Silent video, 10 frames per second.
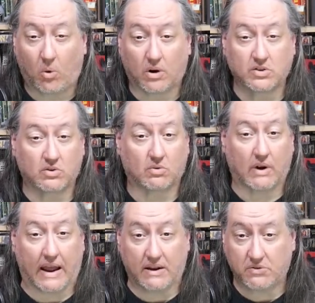or
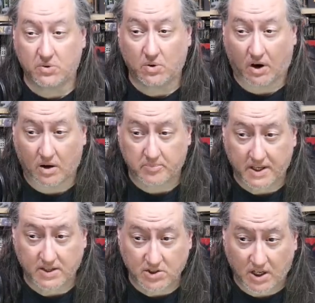Drive Through
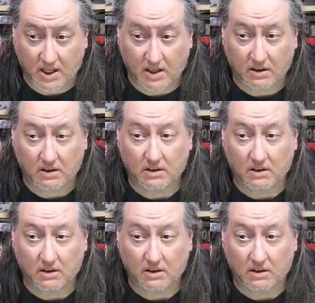RPG,